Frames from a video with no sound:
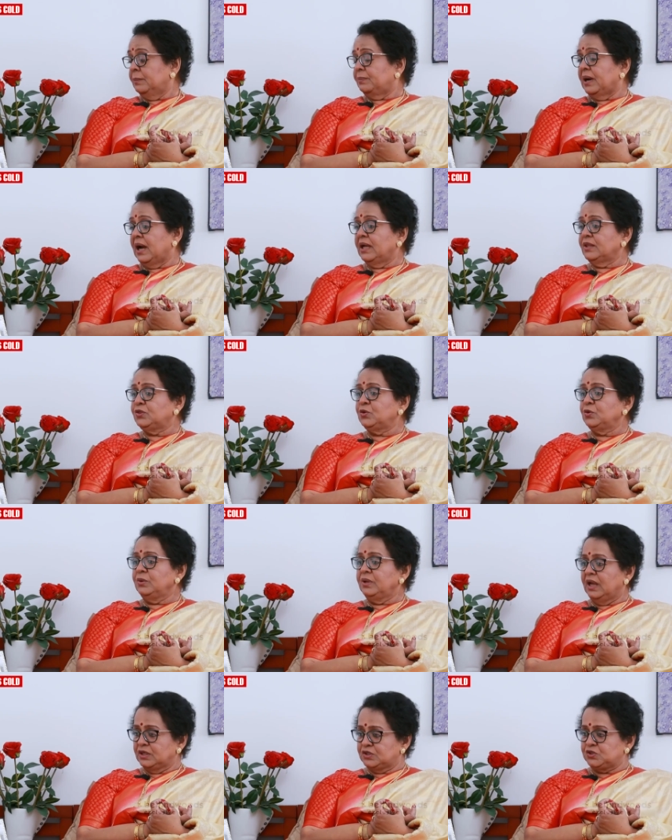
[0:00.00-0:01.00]
Patu
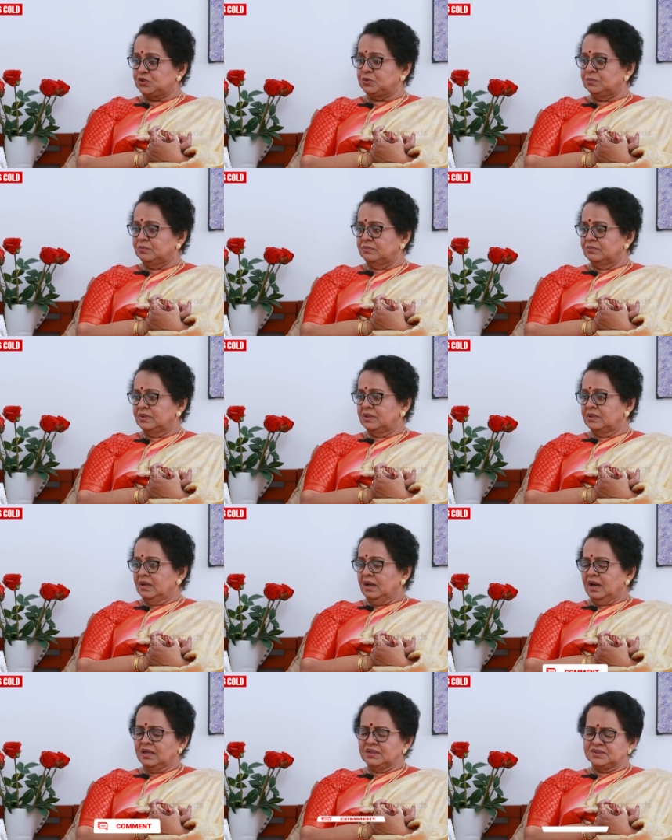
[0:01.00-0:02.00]
Nachu.
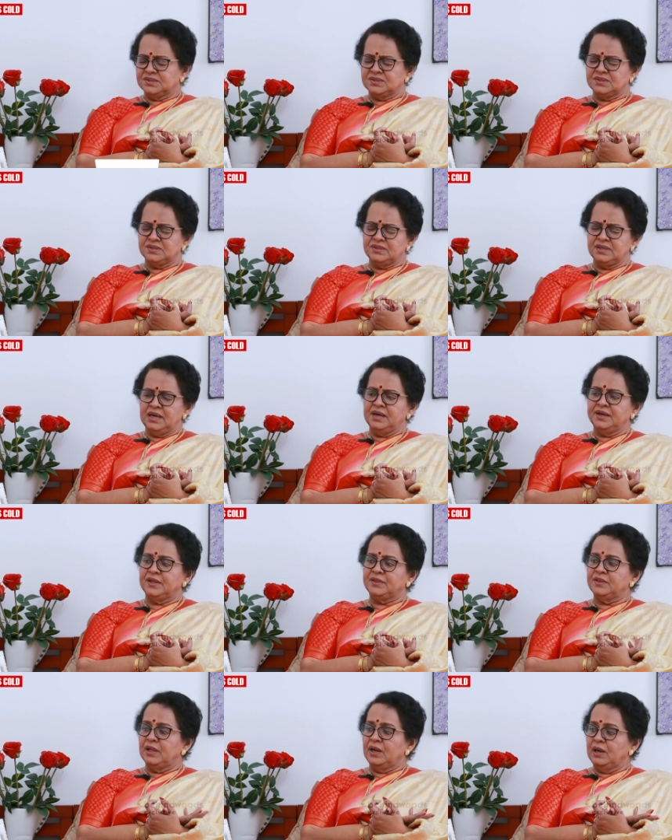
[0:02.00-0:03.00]
A salad
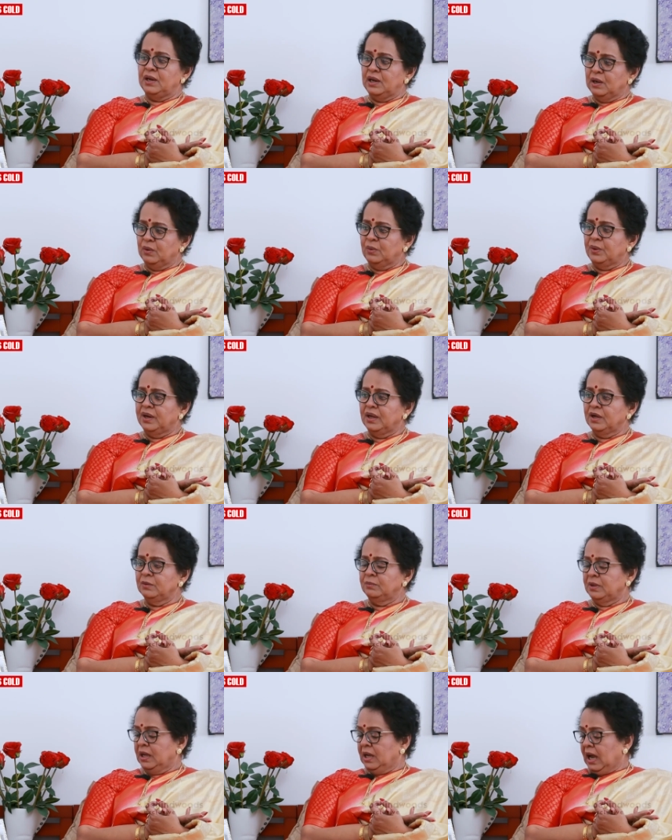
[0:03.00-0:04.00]
and the
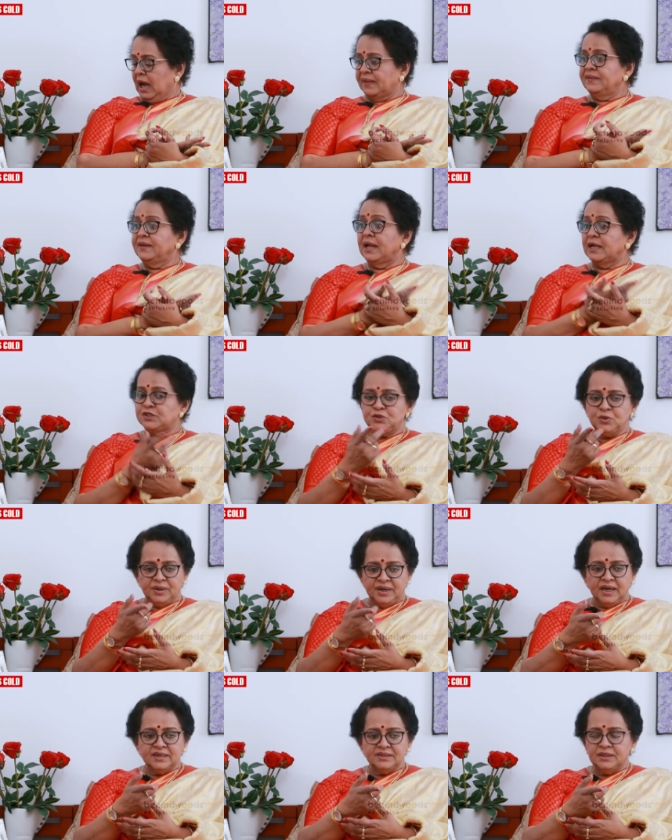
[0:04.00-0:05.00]
Laundacum. Other Nachu
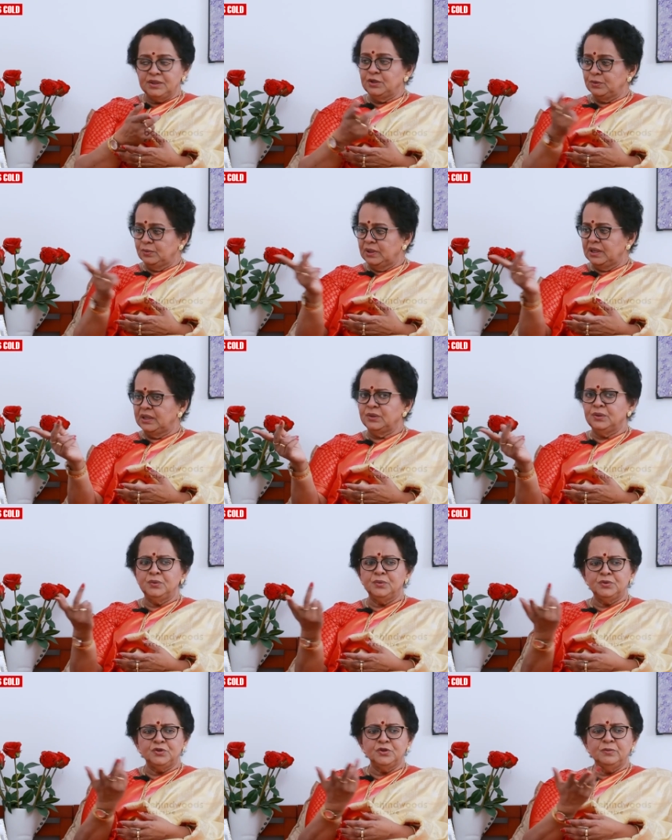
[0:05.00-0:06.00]
and Dagas is well, the
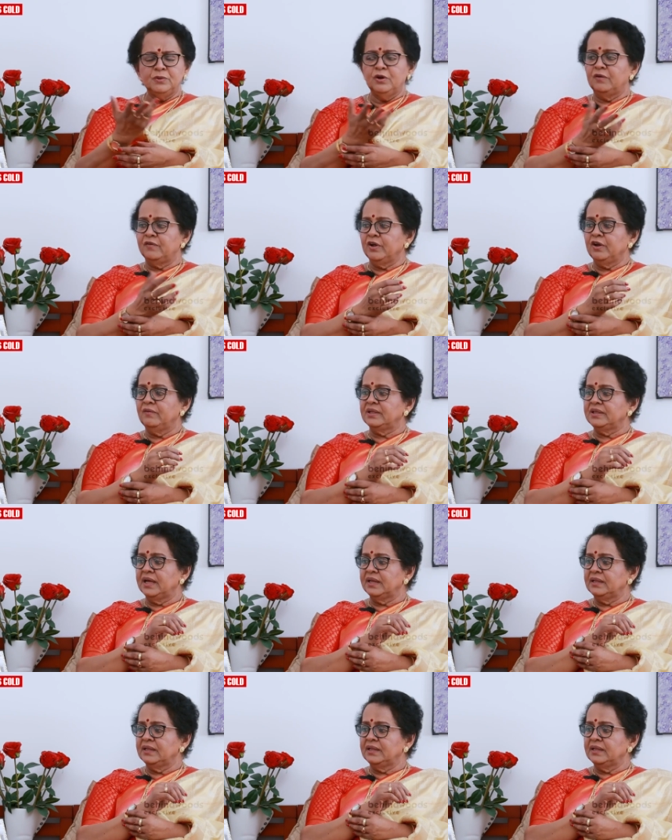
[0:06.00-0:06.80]
YouTube or whatever.